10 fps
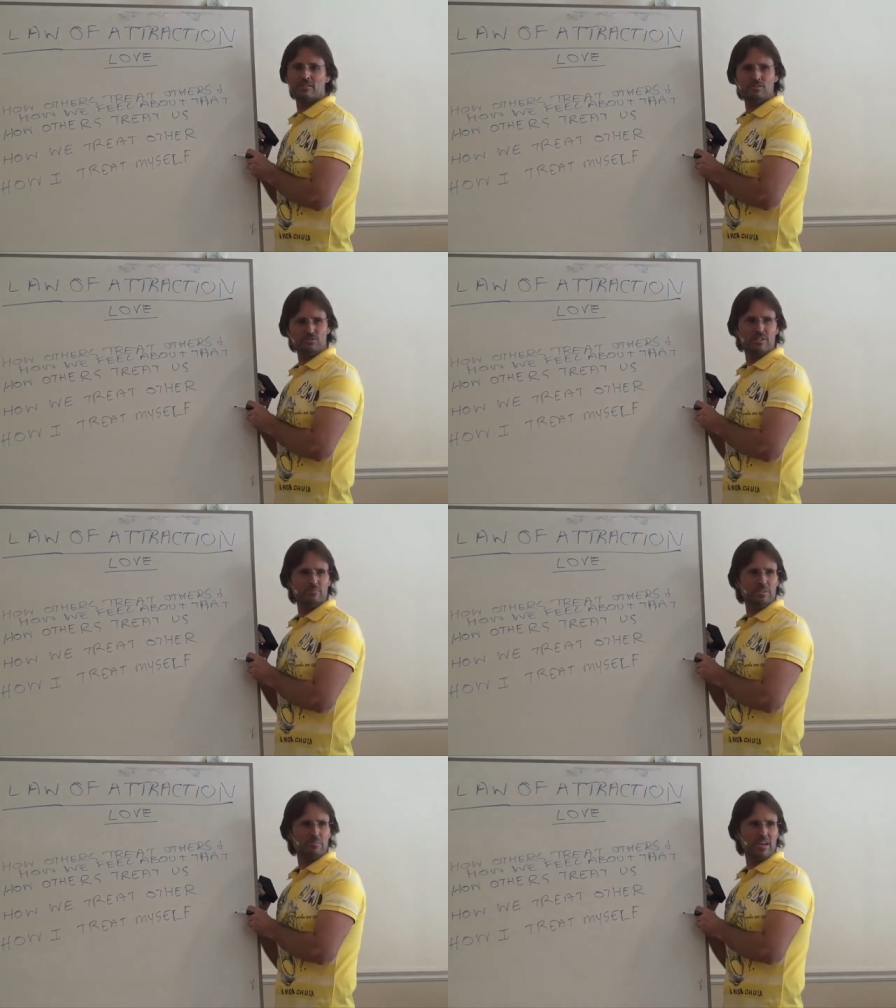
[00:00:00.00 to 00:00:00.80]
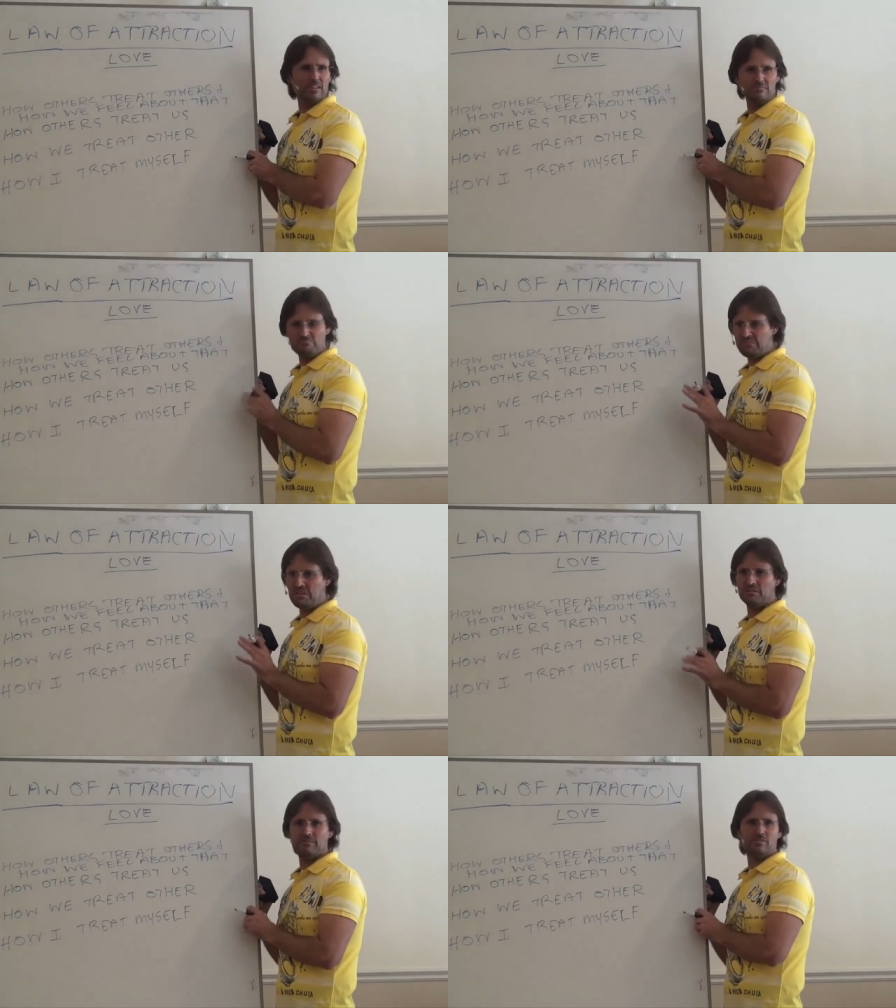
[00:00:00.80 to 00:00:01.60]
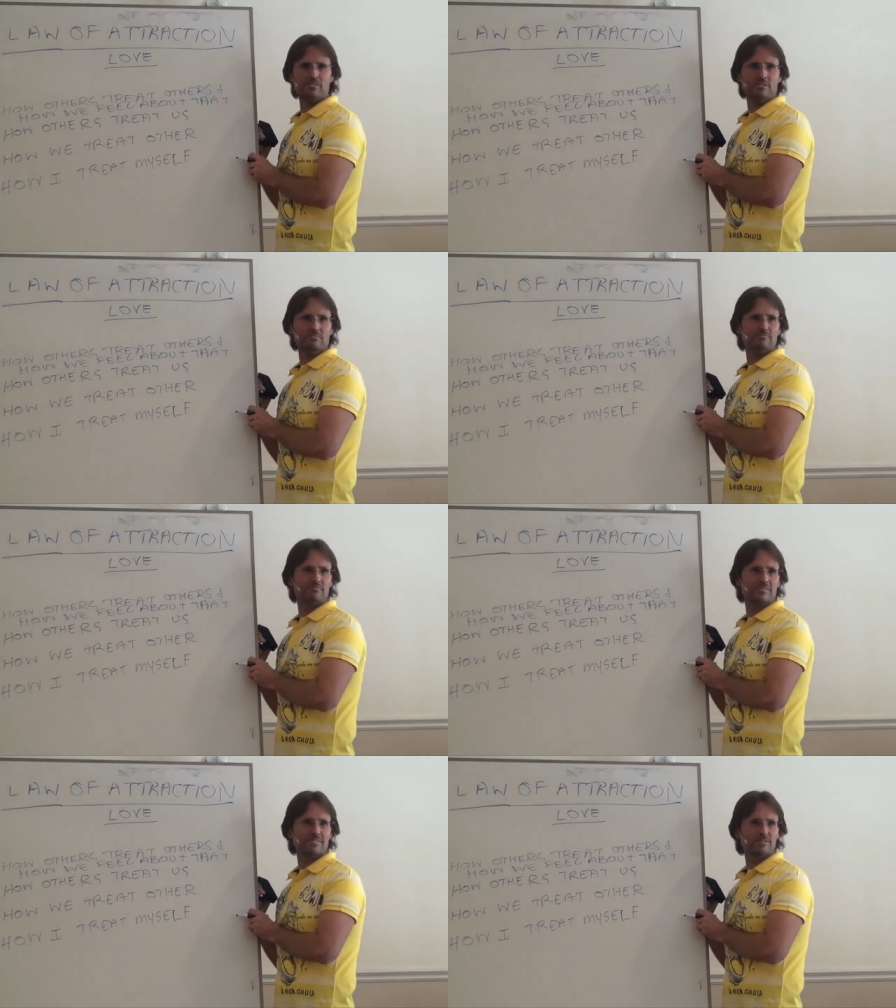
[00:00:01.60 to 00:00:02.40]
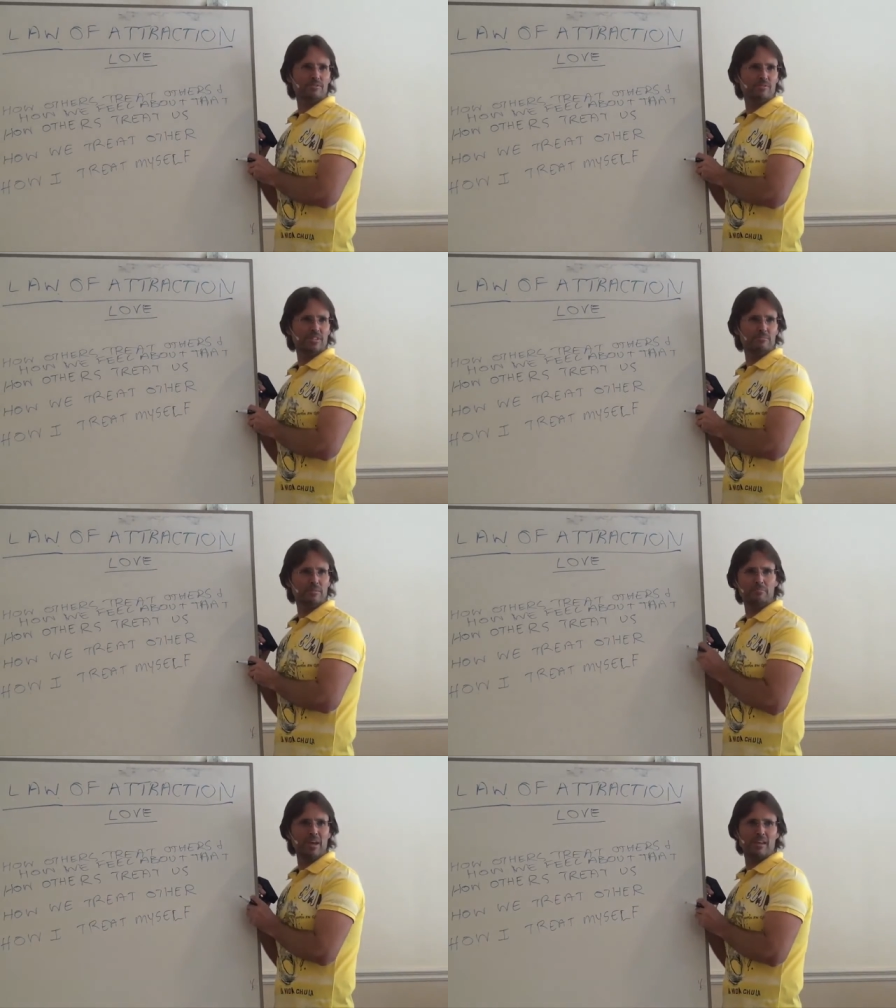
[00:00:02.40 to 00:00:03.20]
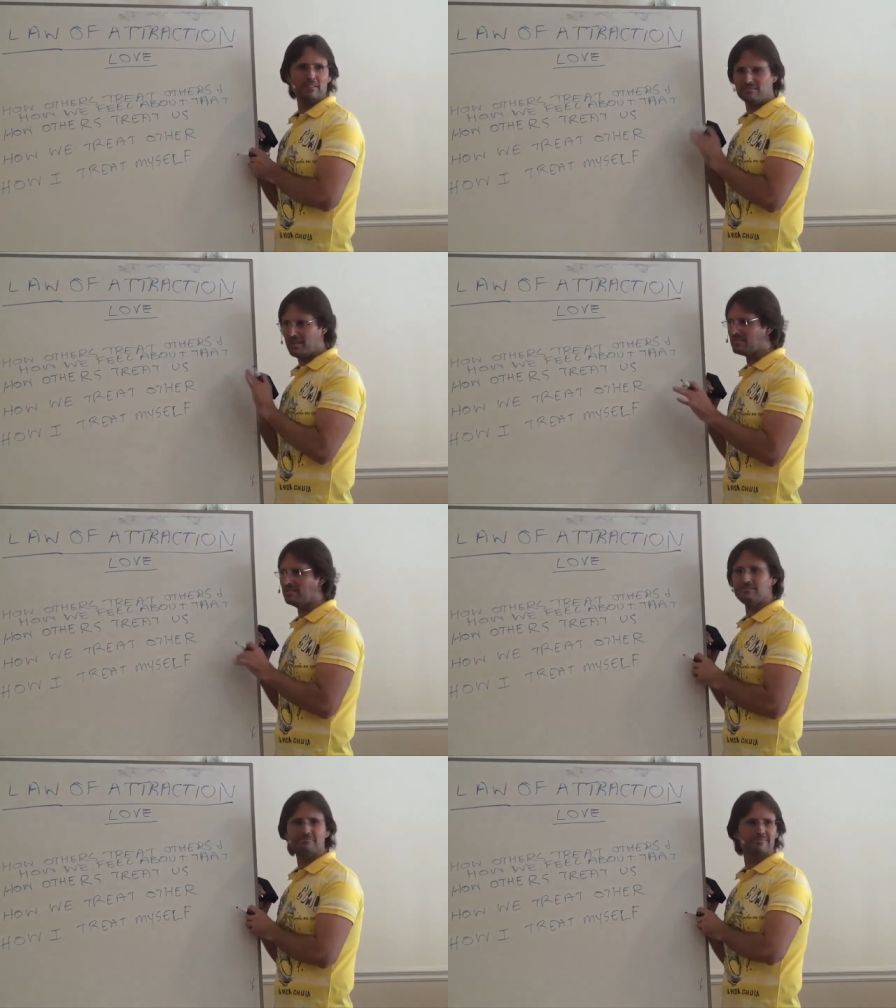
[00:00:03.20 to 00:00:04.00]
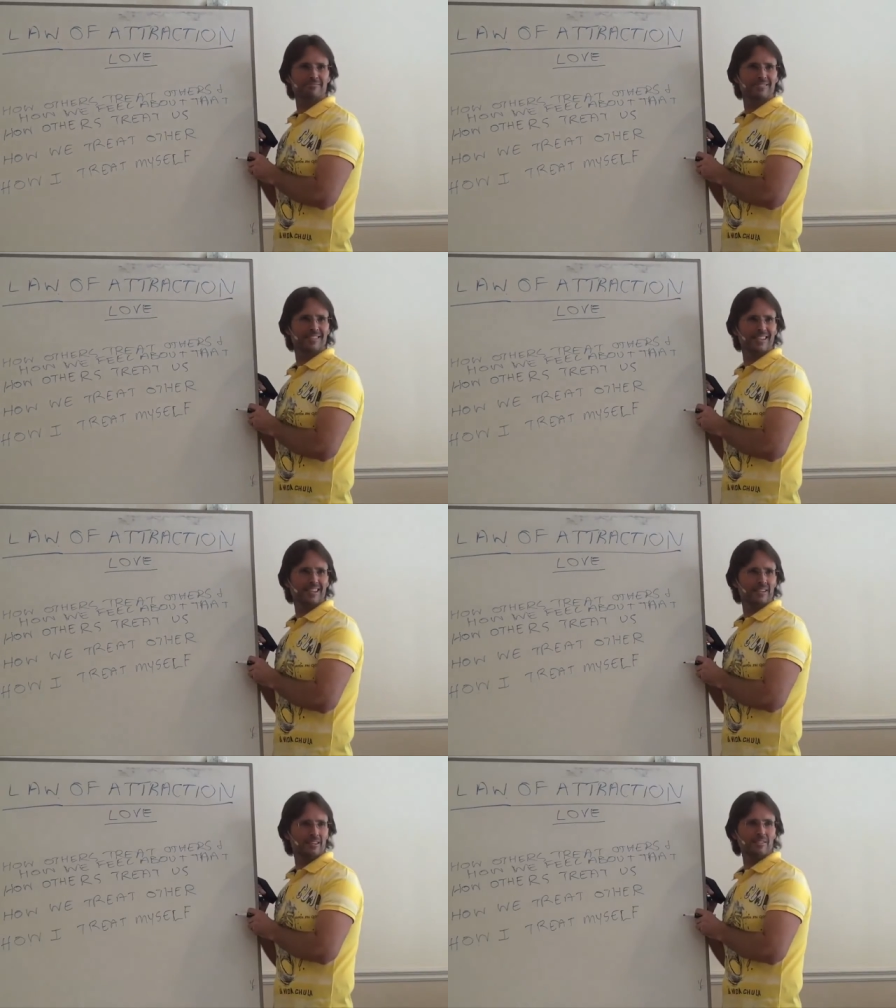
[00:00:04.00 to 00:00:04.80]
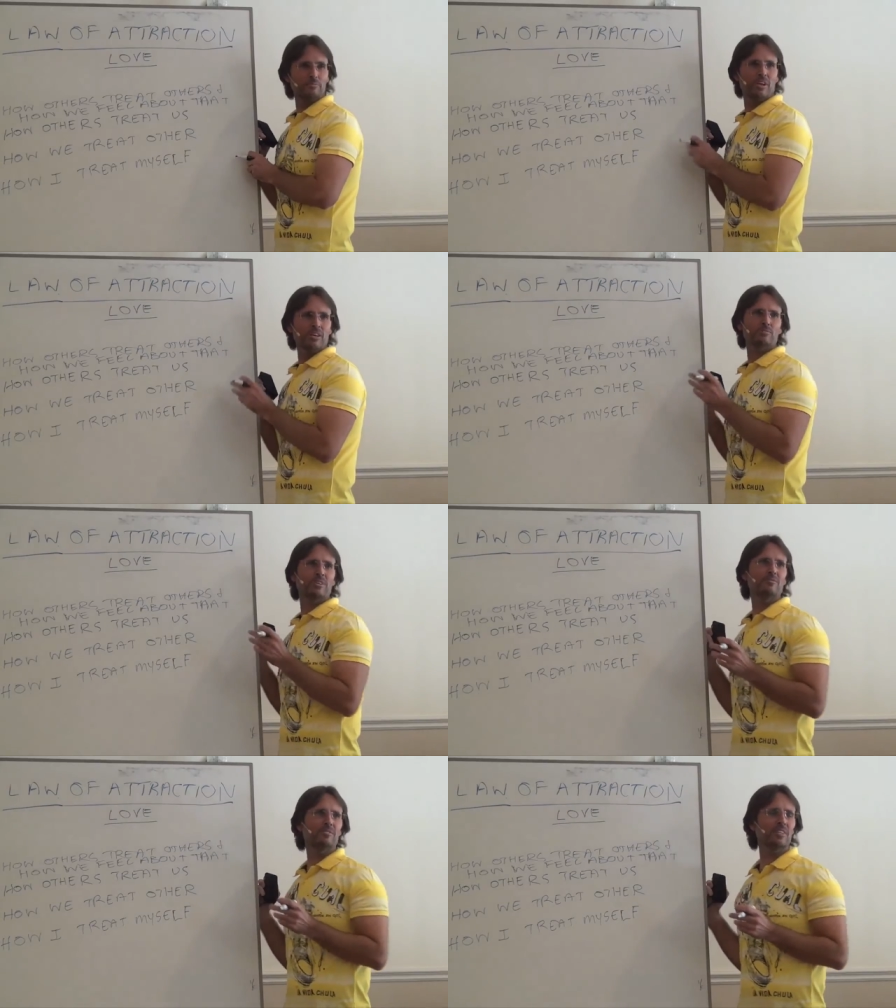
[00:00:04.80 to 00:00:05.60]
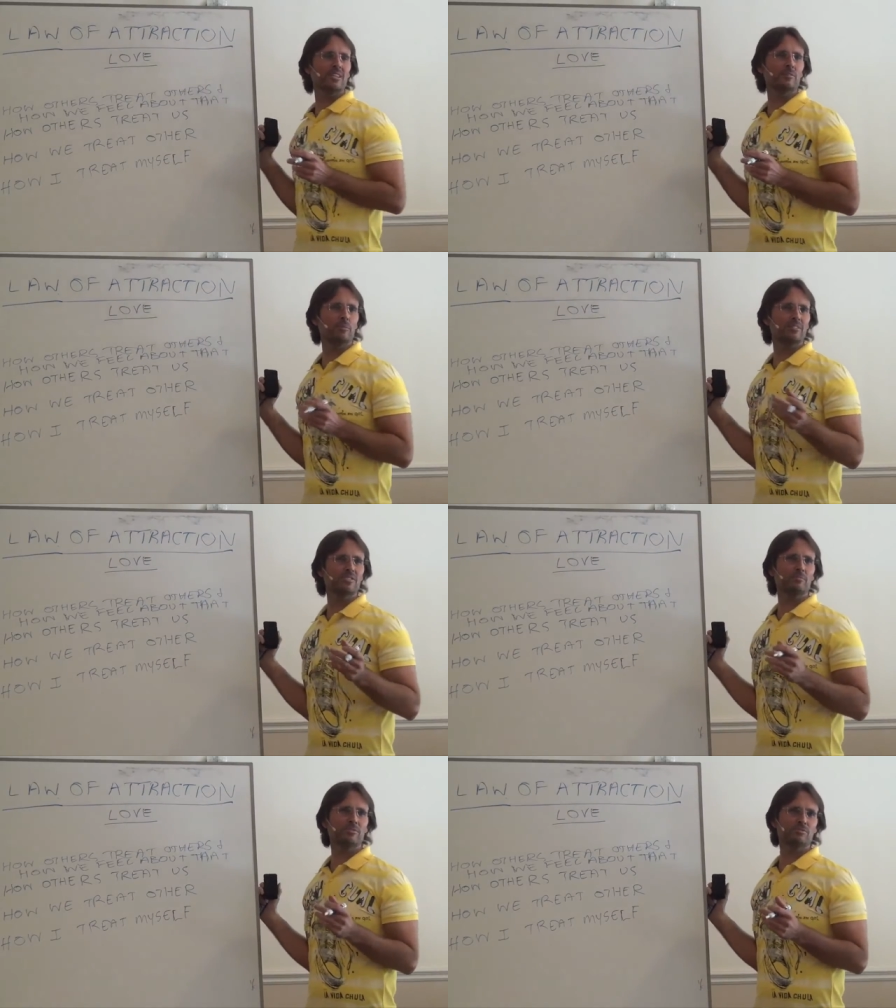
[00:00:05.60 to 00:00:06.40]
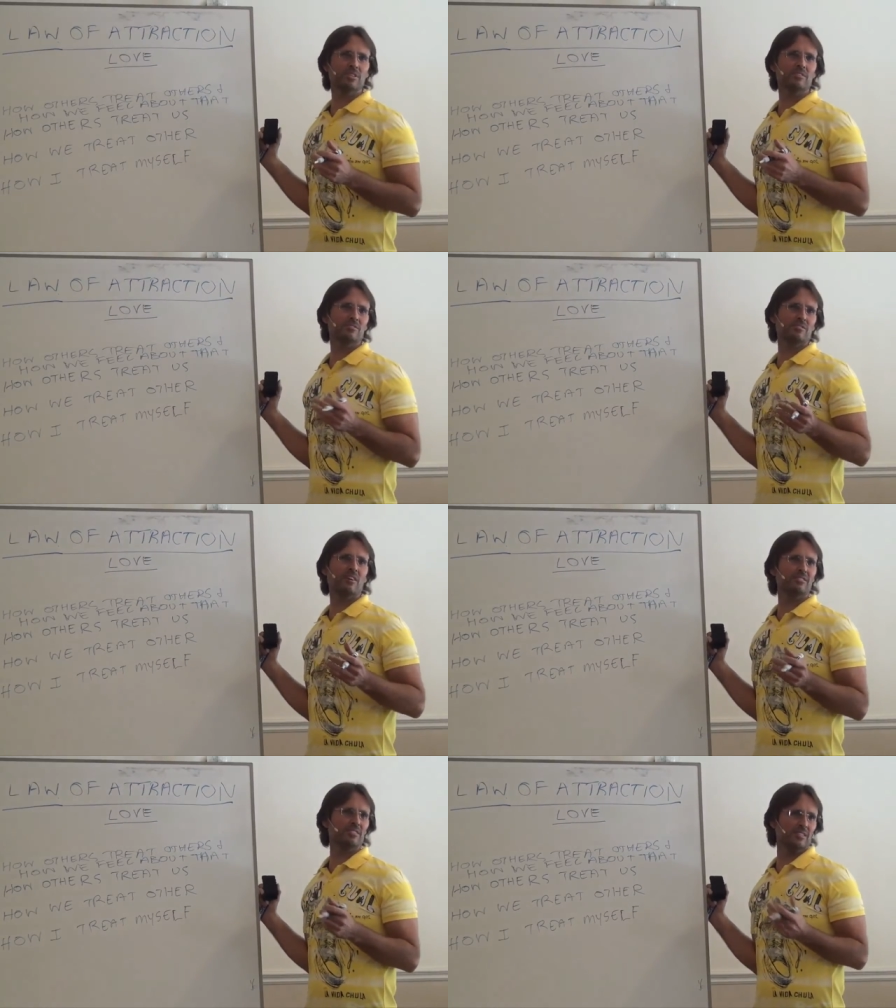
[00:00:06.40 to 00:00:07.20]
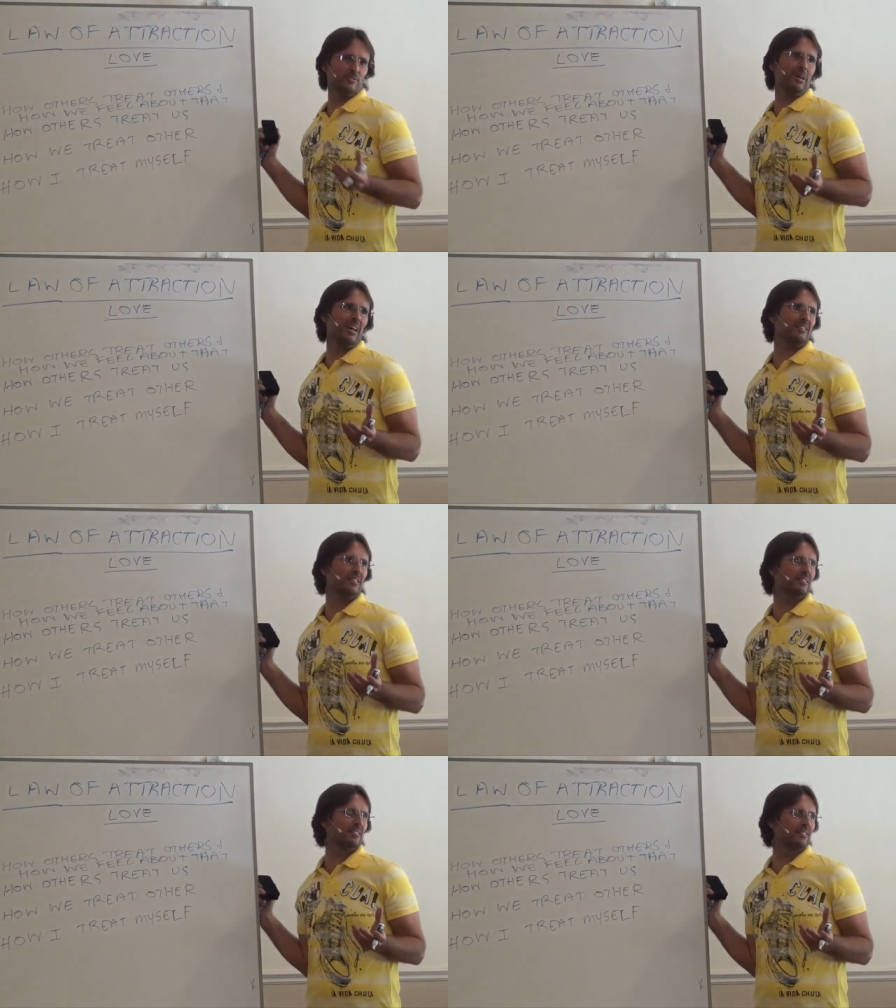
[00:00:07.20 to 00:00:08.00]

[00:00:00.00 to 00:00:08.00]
You treated me badly. No, that's it. You treated me badly. That's it. Sometimes we even think that when someone's treated us nicely, it's badly.